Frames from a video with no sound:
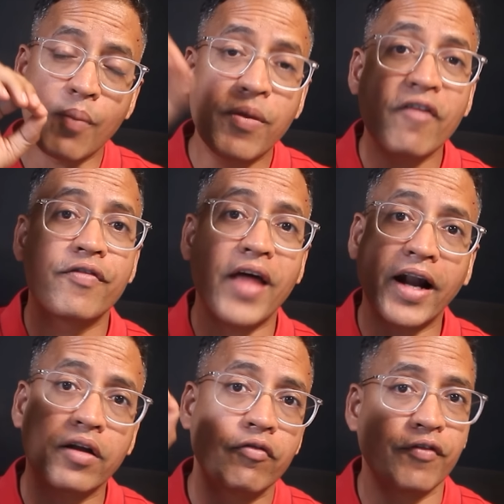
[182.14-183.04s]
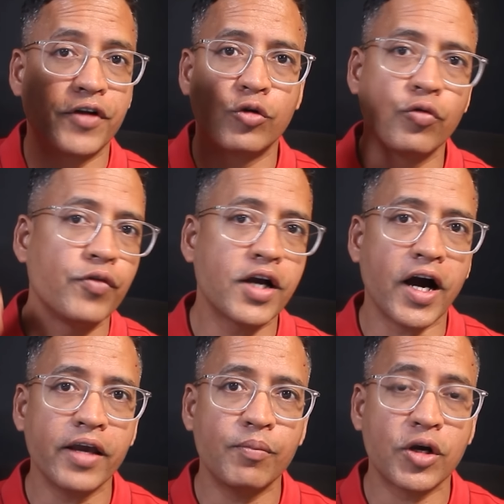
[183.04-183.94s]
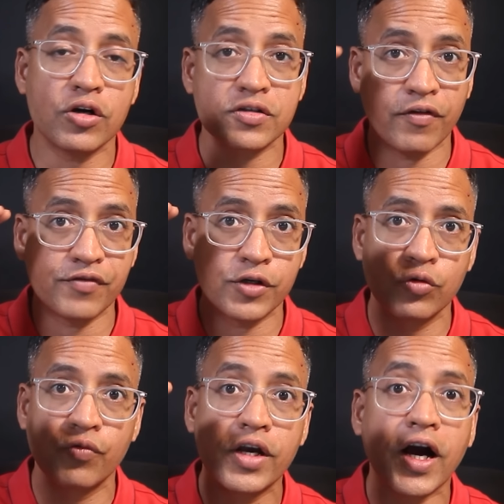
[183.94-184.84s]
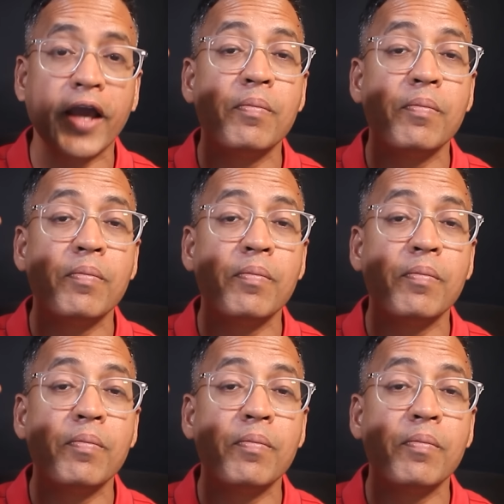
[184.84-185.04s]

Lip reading: above that 52-week high because 52-week high